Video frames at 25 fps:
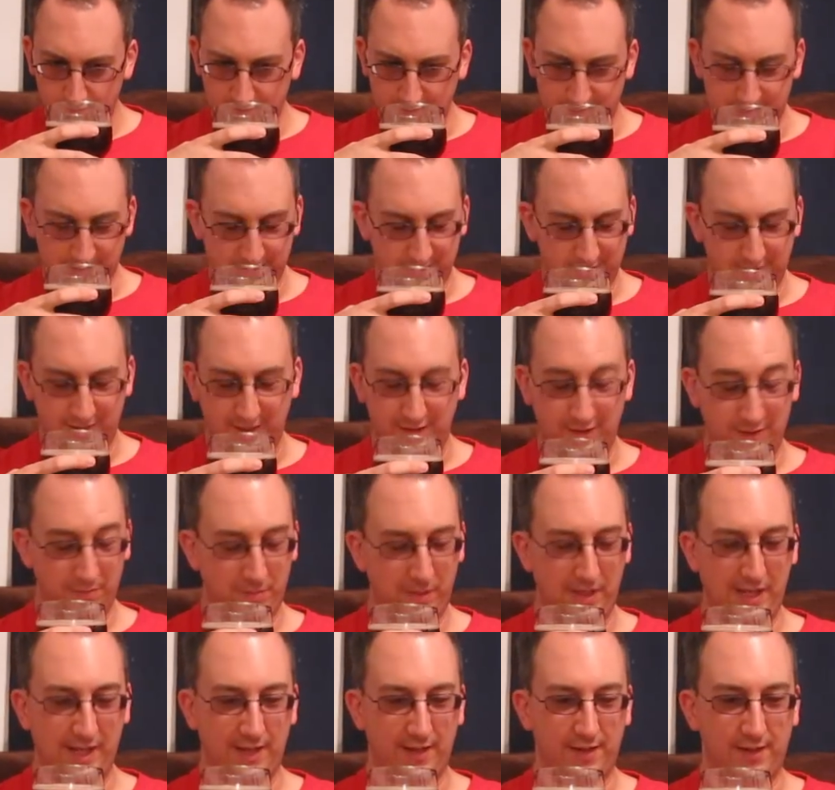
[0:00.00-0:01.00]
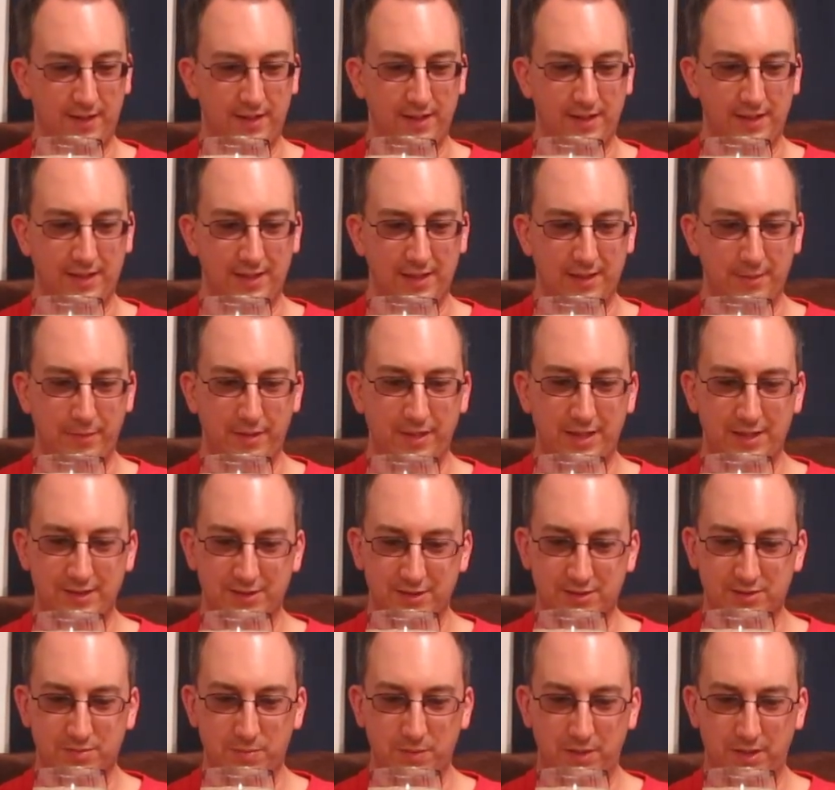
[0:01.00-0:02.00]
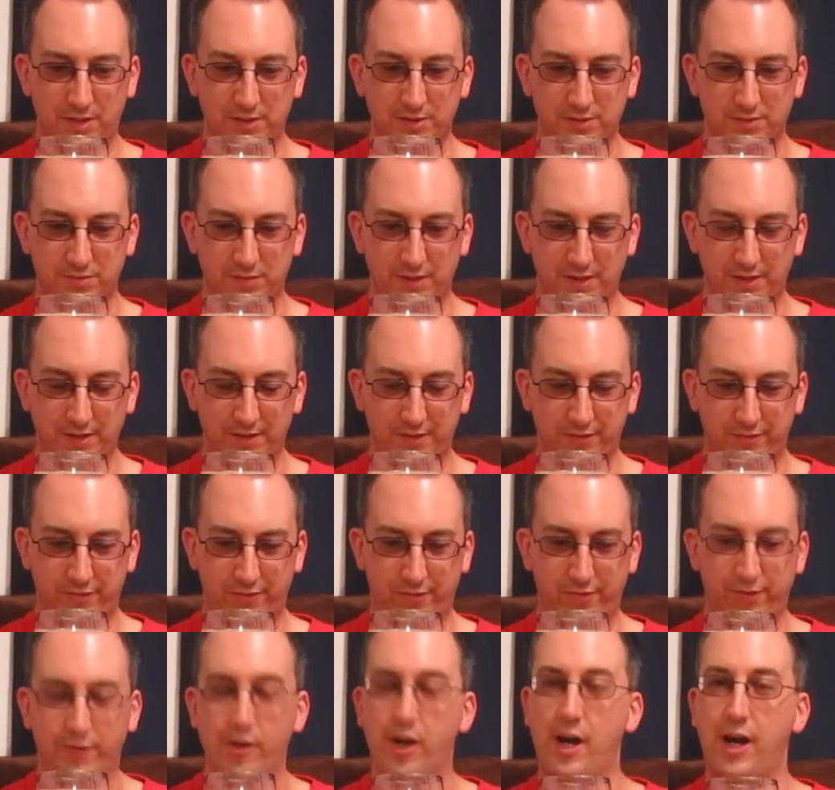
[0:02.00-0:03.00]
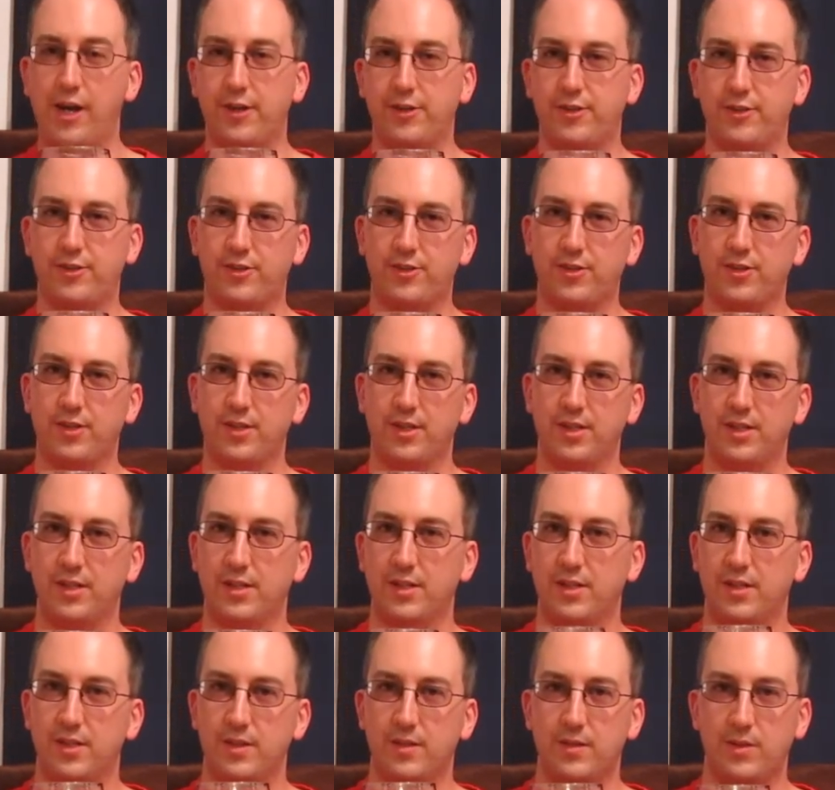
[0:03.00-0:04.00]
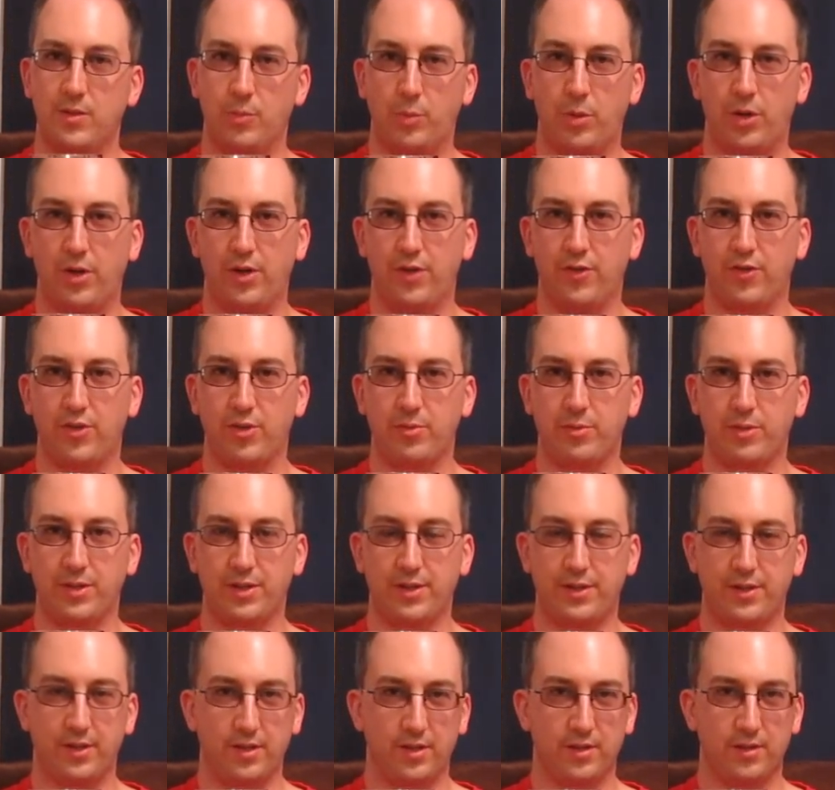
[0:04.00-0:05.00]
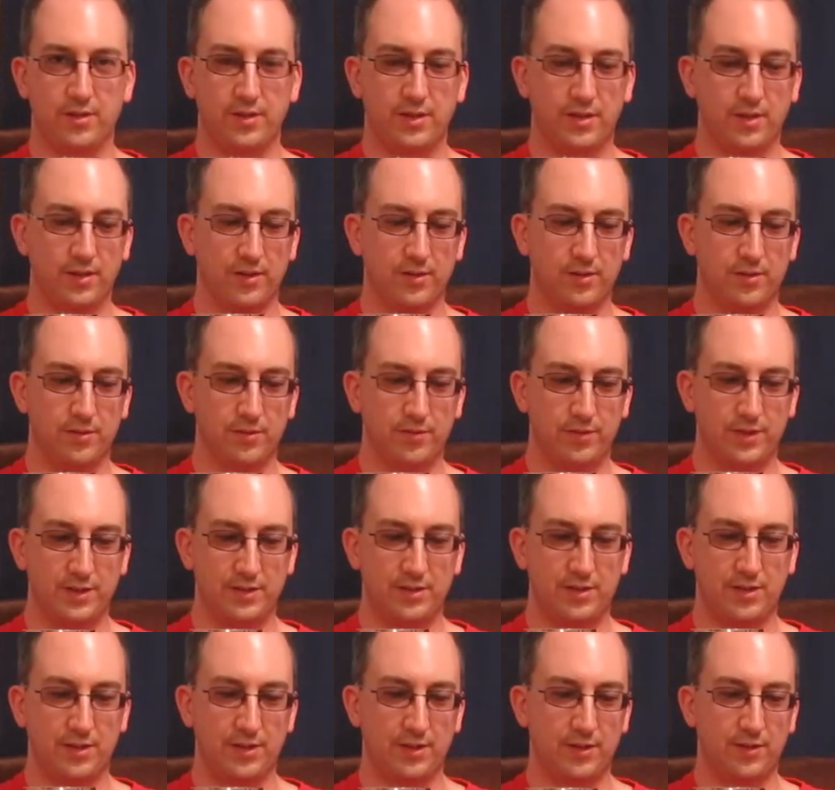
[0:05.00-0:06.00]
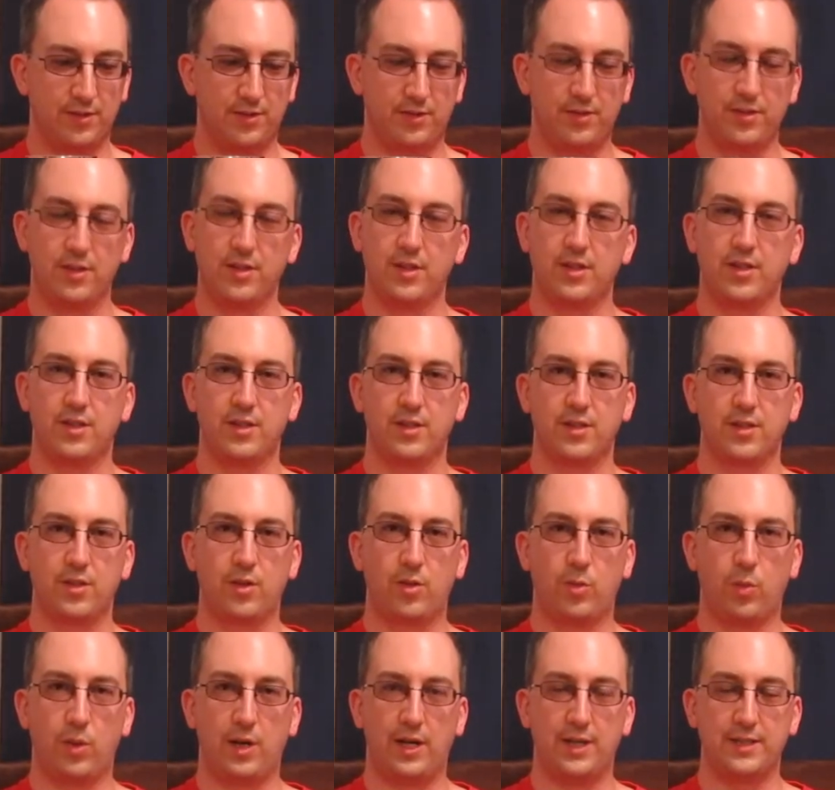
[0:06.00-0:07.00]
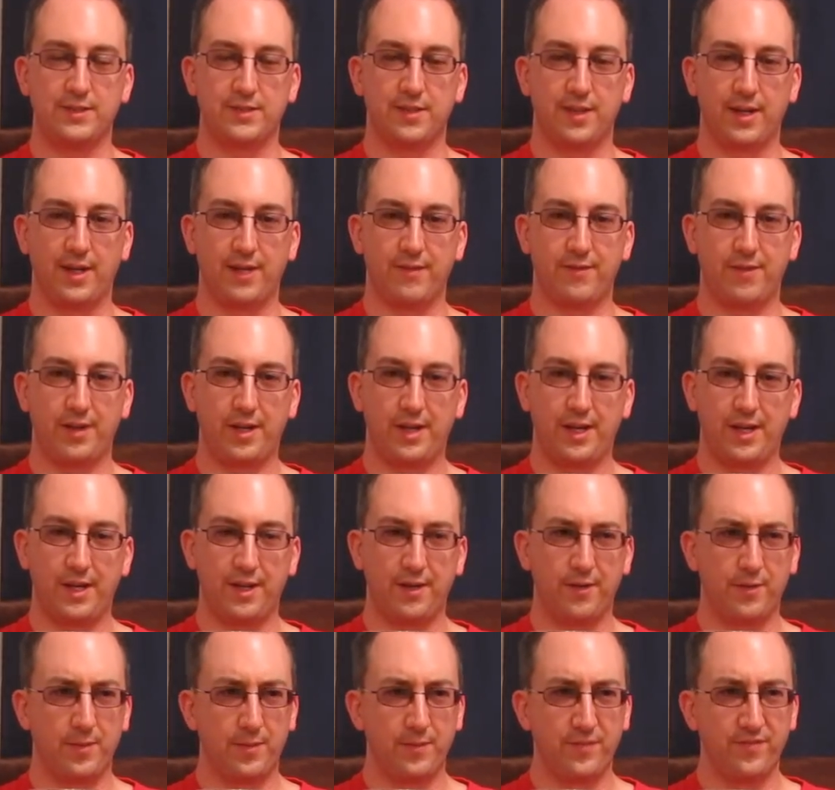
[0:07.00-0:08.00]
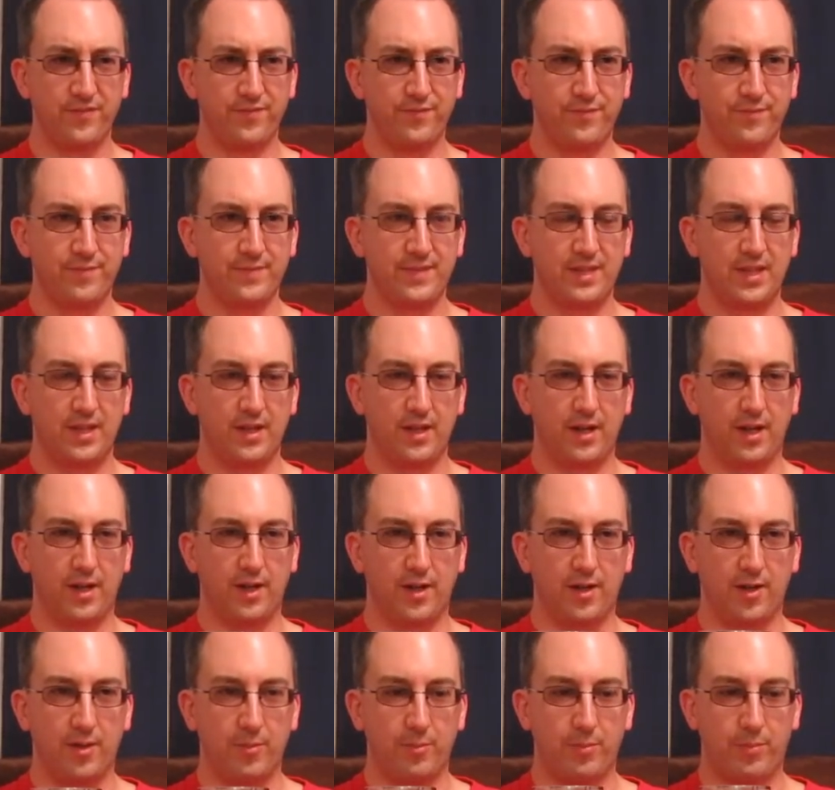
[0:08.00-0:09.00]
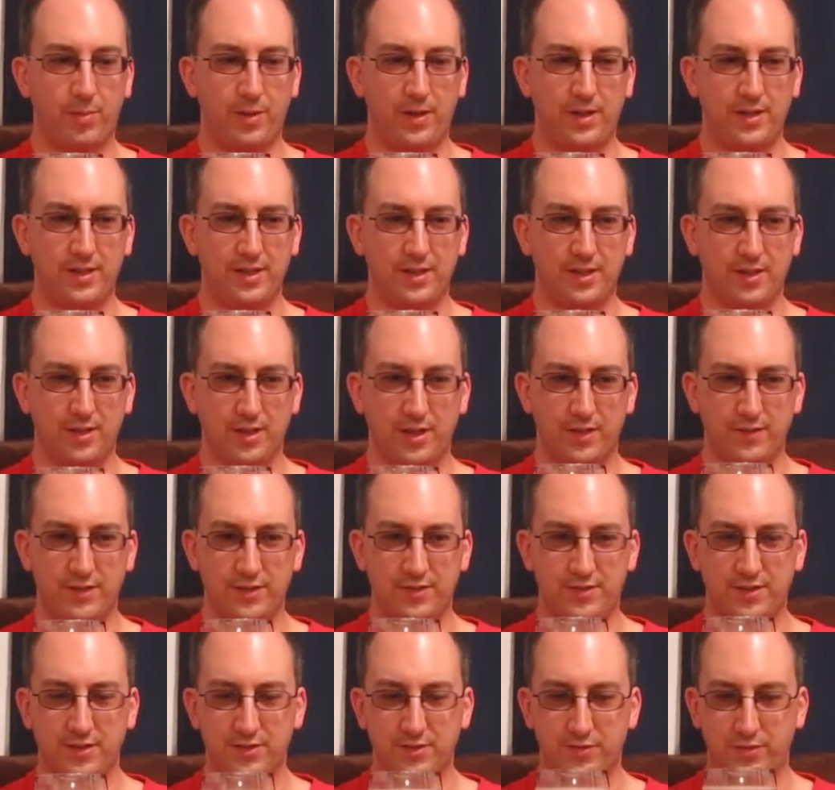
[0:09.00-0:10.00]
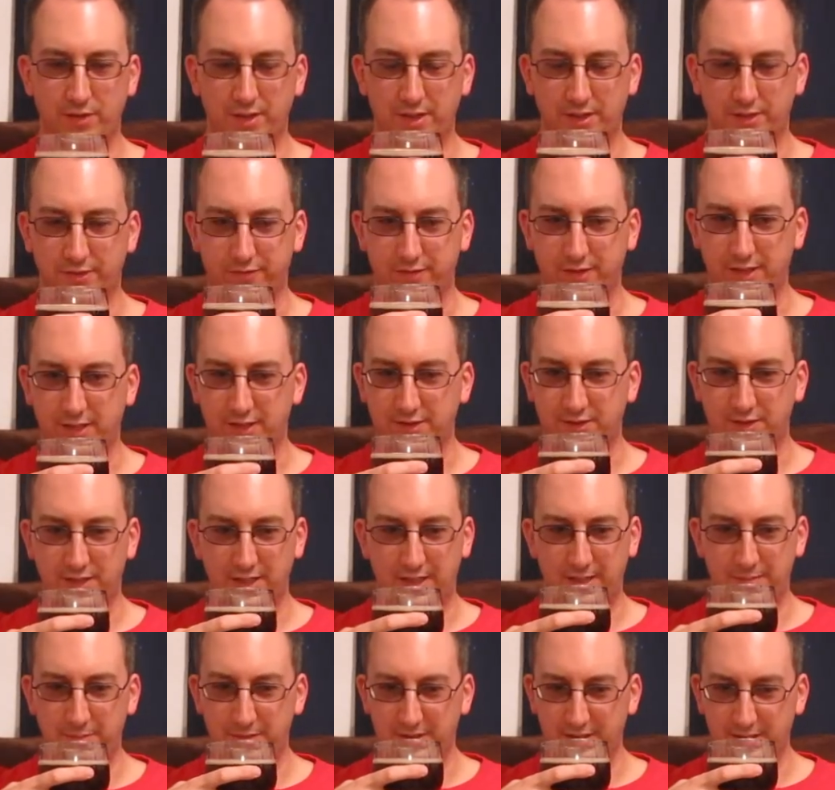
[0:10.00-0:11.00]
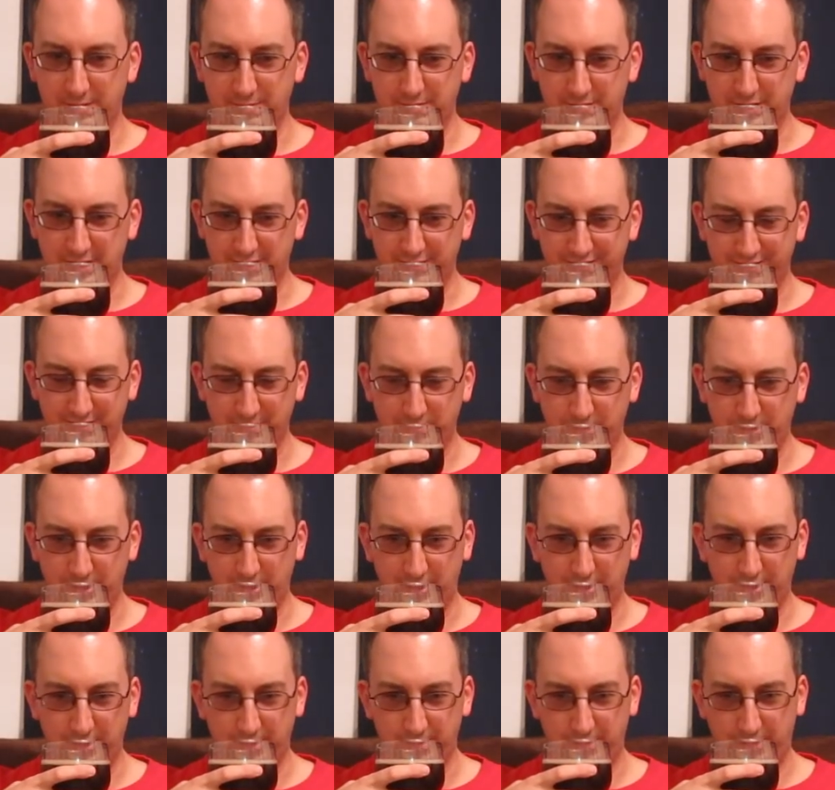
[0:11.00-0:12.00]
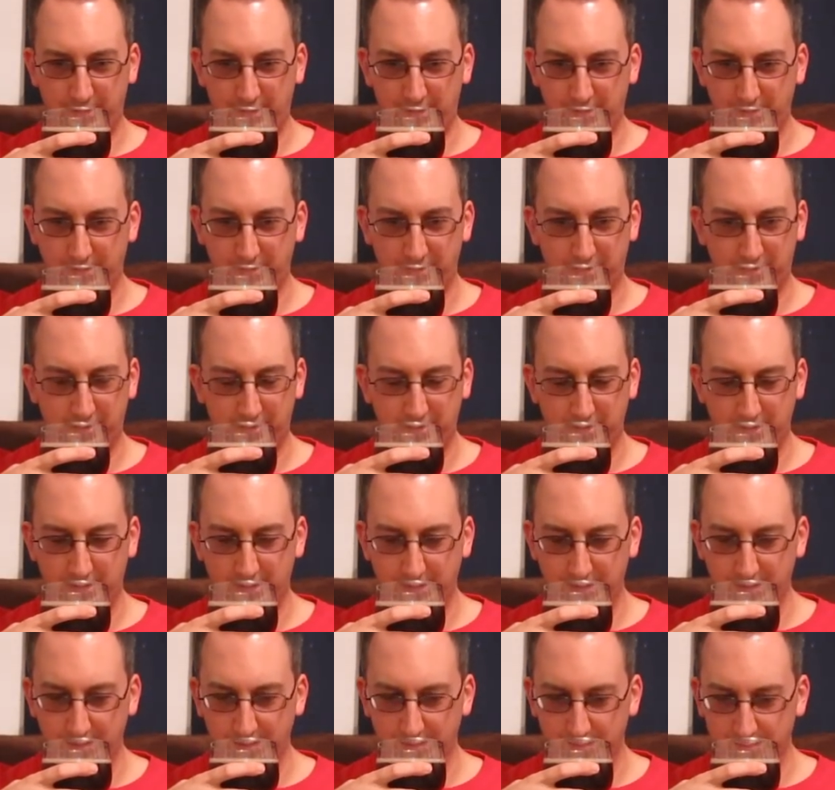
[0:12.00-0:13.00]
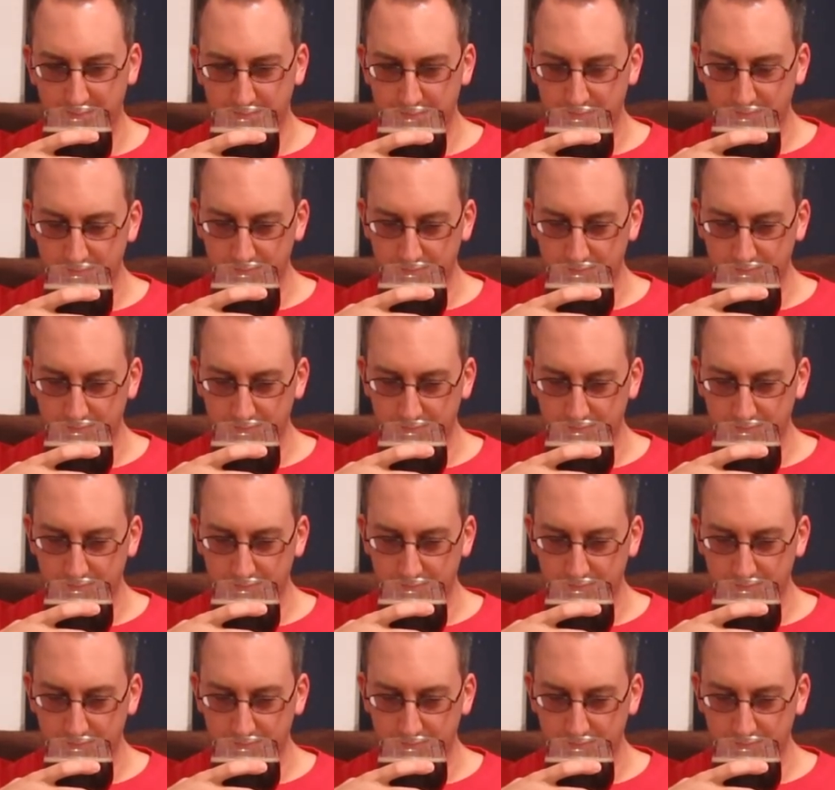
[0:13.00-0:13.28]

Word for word: that's not to say it's bad or anything. I mean, it just smells very fresh compared to some of the other, you know, vintage quads that I've had. You know, this is very fresh. I mean, I'm definitely picking up alcohol on here.